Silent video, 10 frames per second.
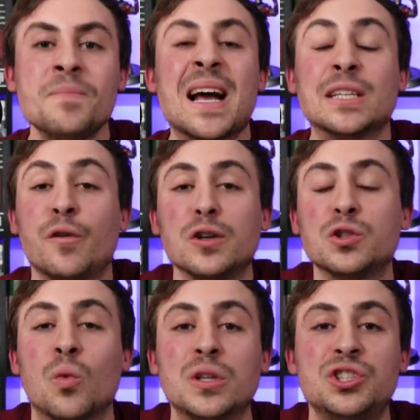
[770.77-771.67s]
As far as a
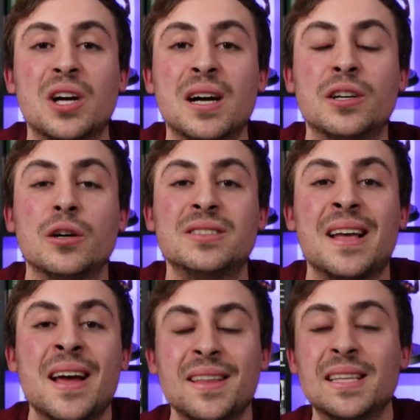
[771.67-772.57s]
one shot goes,
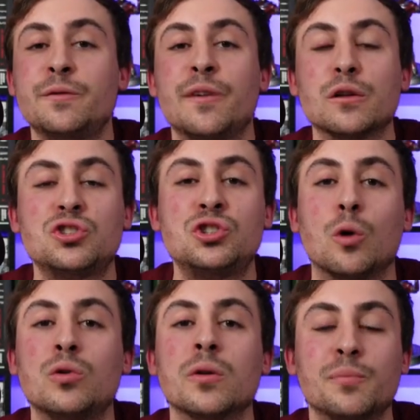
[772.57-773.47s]
this felt so
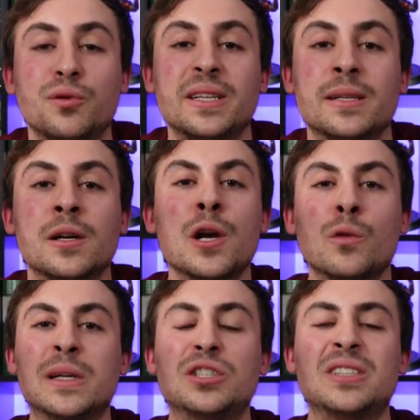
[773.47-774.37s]
complete.
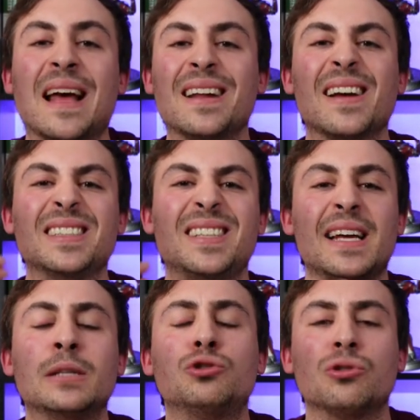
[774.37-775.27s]
We just had a nice
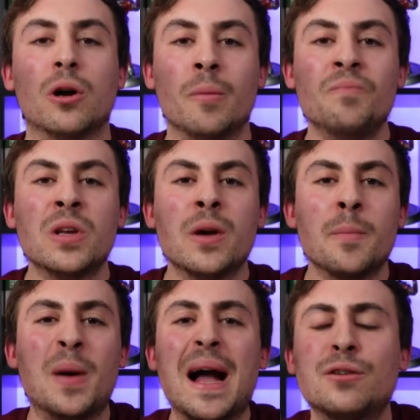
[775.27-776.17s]
intro,
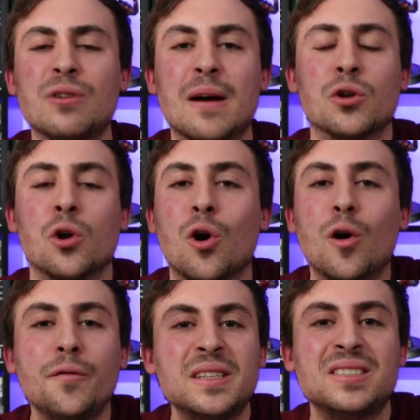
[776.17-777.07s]
background on all
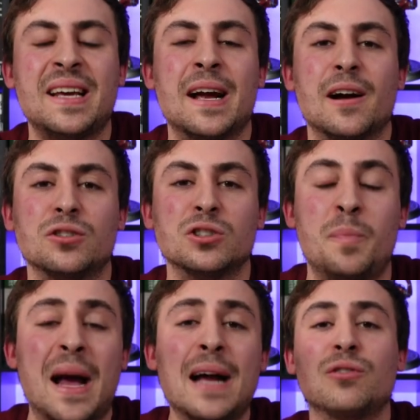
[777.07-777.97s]
these characters,
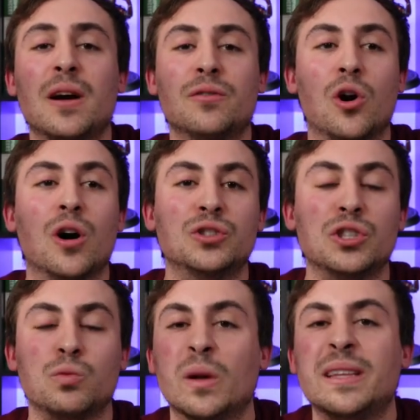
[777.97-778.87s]
background on
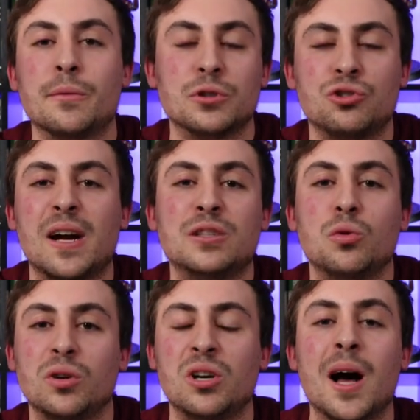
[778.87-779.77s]
just what they were trying to
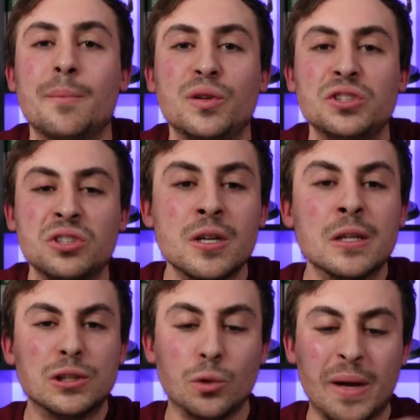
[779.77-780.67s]
accomplish.
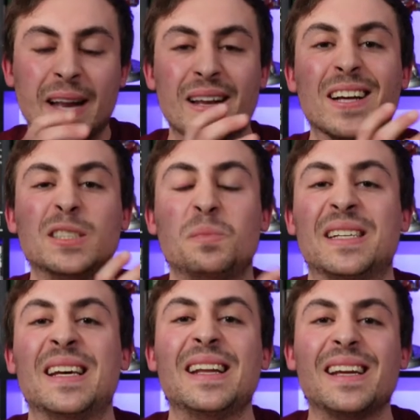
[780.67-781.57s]
So we had a nice
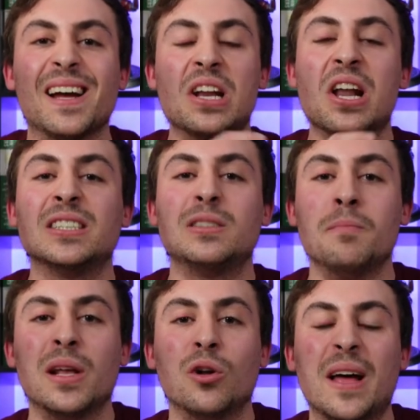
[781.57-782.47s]
beginning, a nice
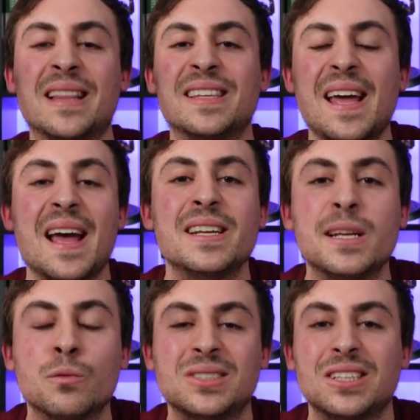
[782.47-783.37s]
middle, and the
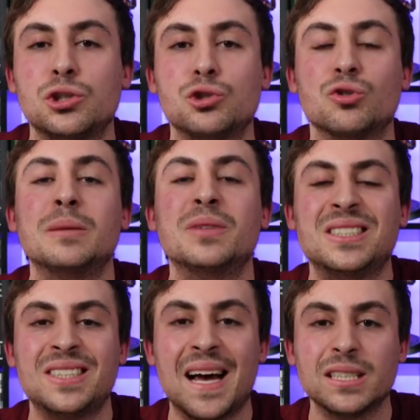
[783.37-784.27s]
ending was extremely
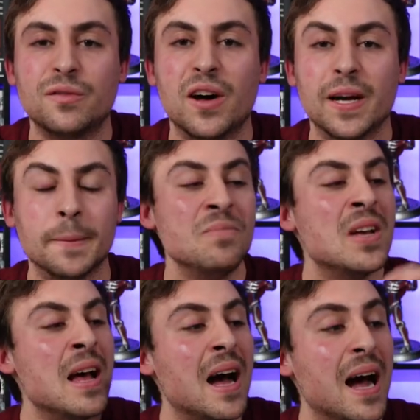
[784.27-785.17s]
satisfying.
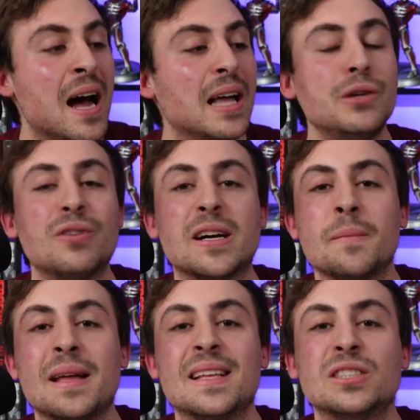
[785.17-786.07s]
I highly
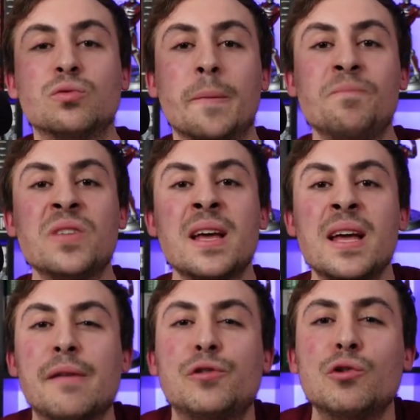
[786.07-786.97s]
recommend this one.
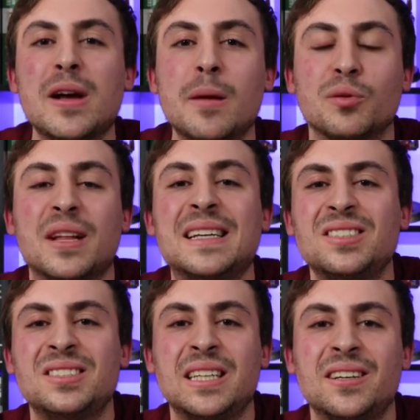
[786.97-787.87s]
If you read
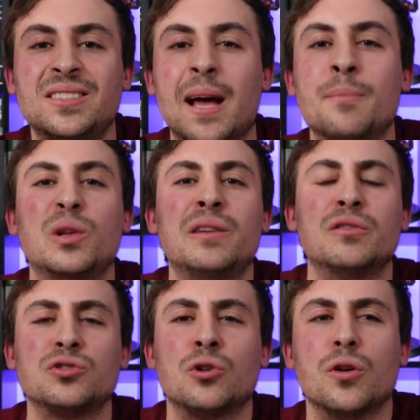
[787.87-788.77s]
Ablaze's series, I believe it
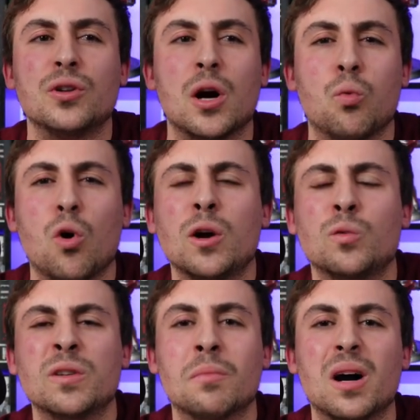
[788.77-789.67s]
was called A Walk
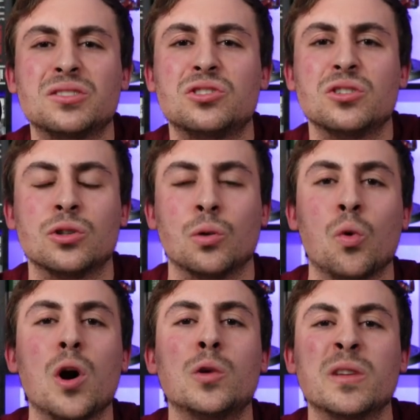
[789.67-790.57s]
with Monsters or
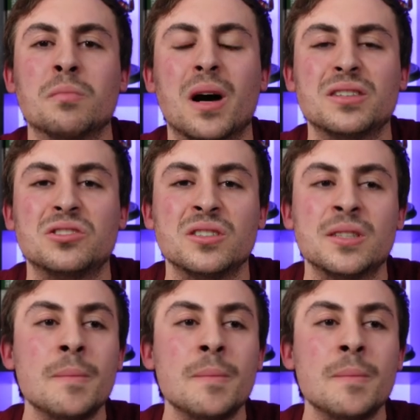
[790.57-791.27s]
Walk with Monsters,